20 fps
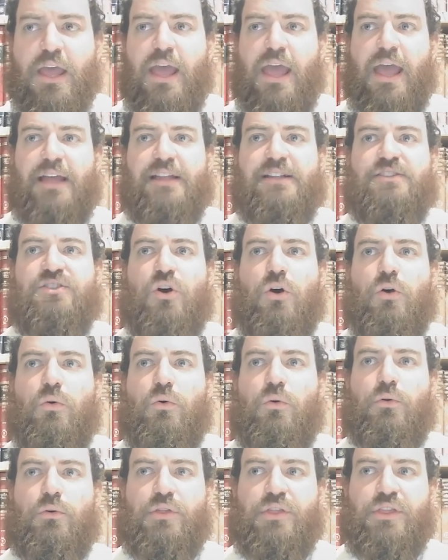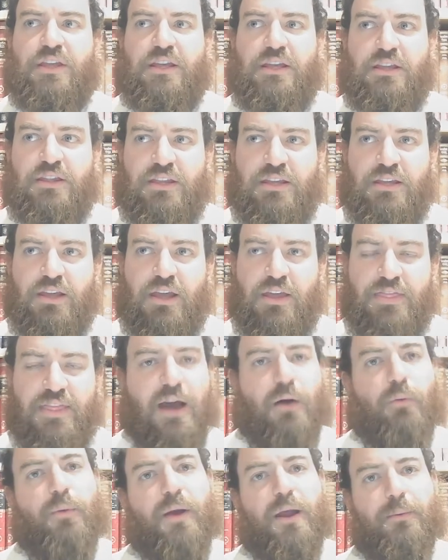And so the the in
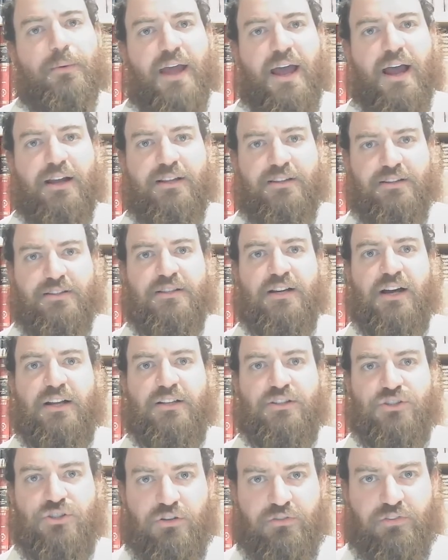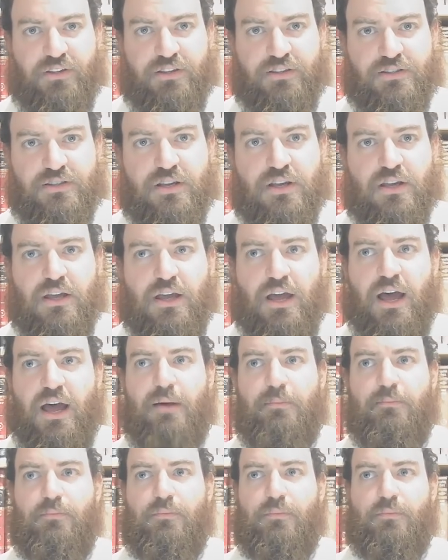that way we act as God's servants.
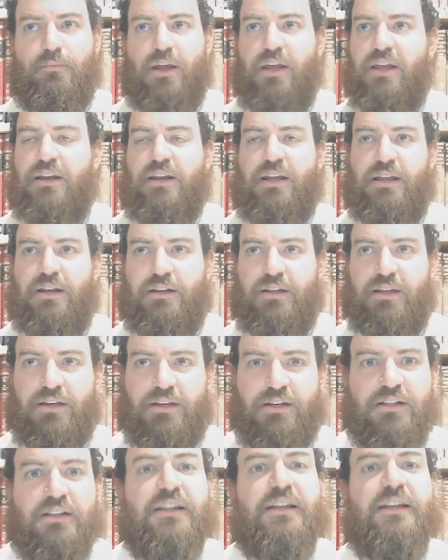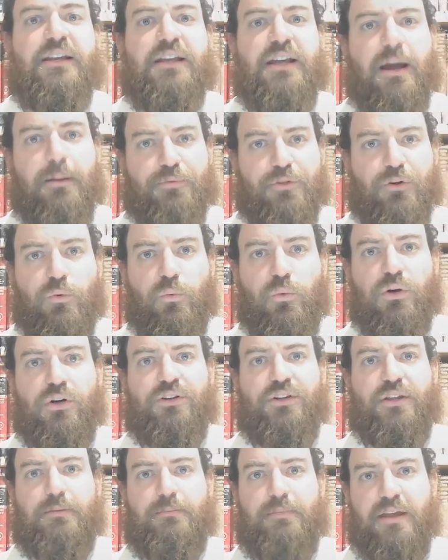Um, in, in in cleaning up the
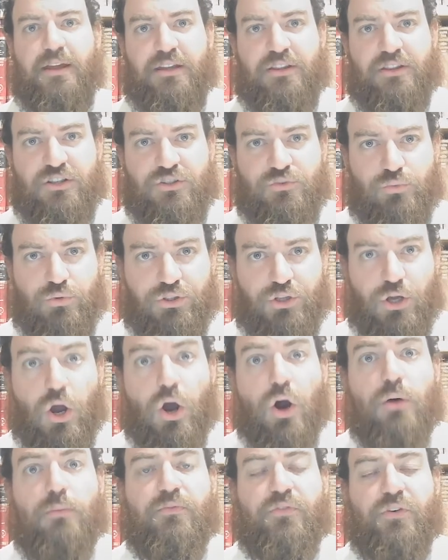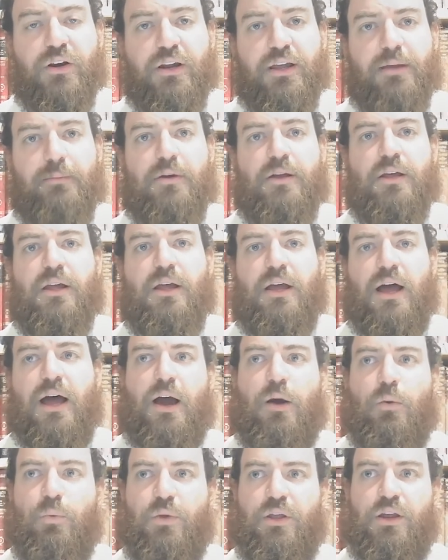world and making this world a home for Him,
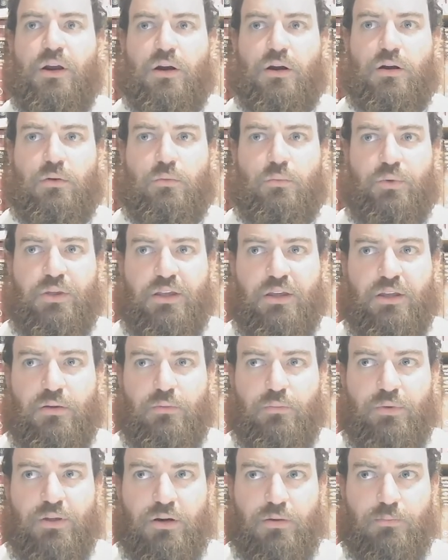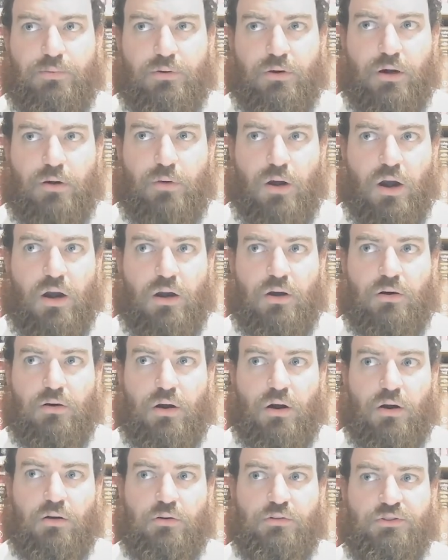uh, we are we we are are,
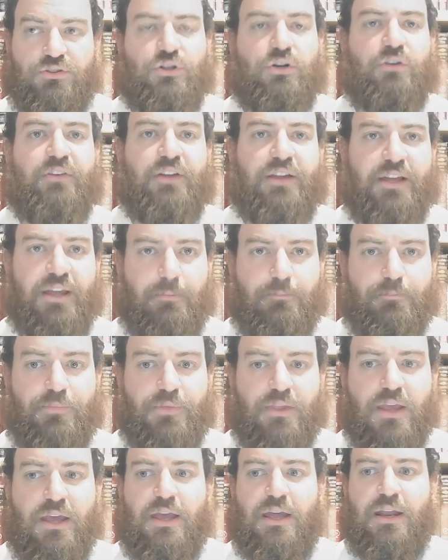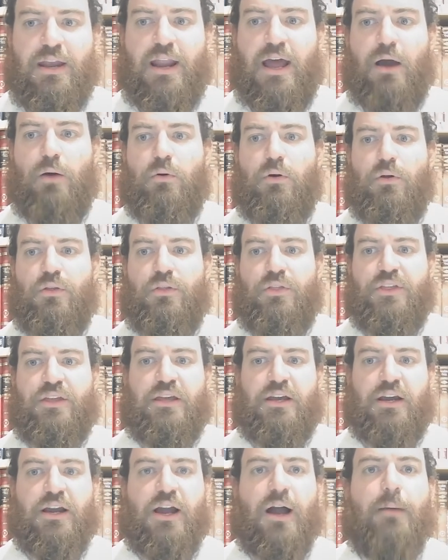are are serving Him. Now
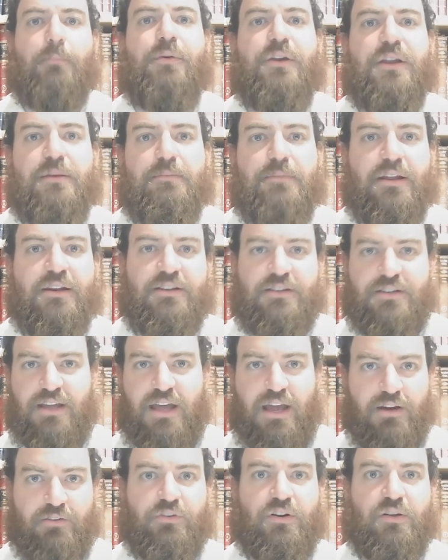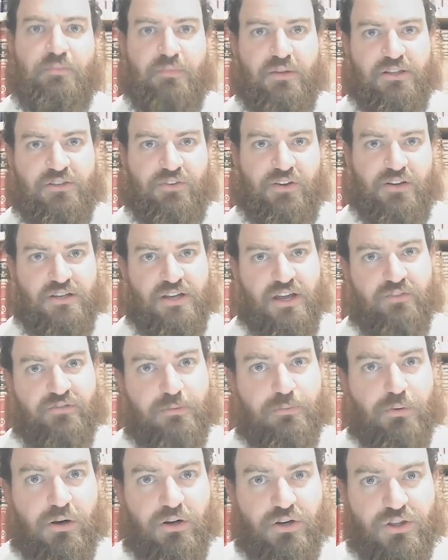the accompaniment to every mitzvah, to
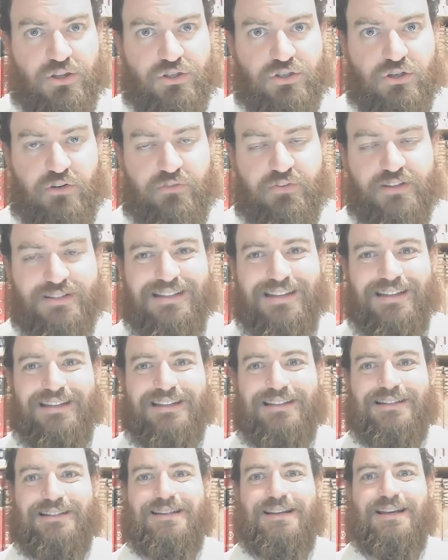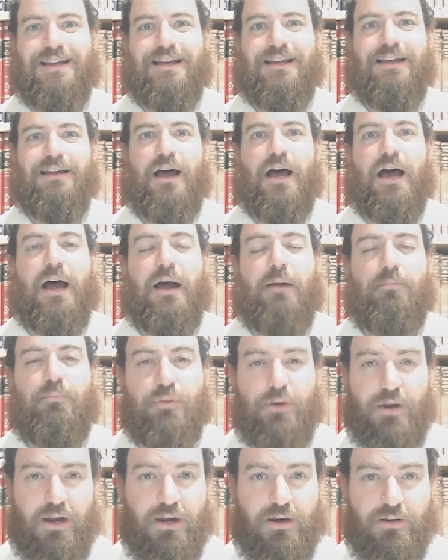every part of the service, is uh,
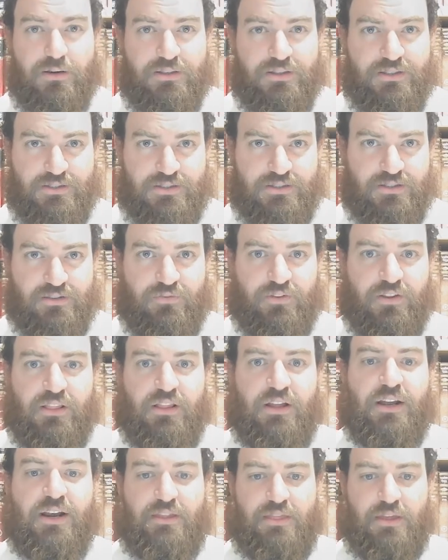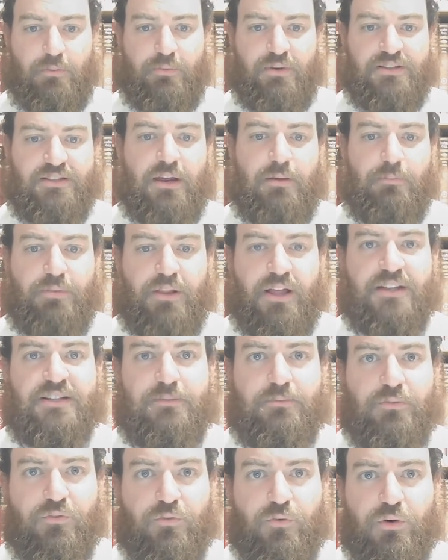prayer is tefillah, and that we say a
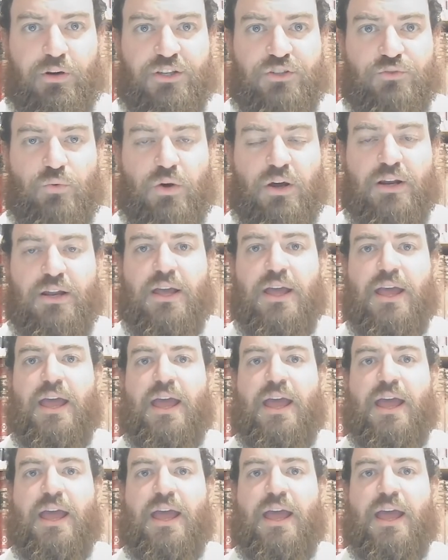blessing before each one.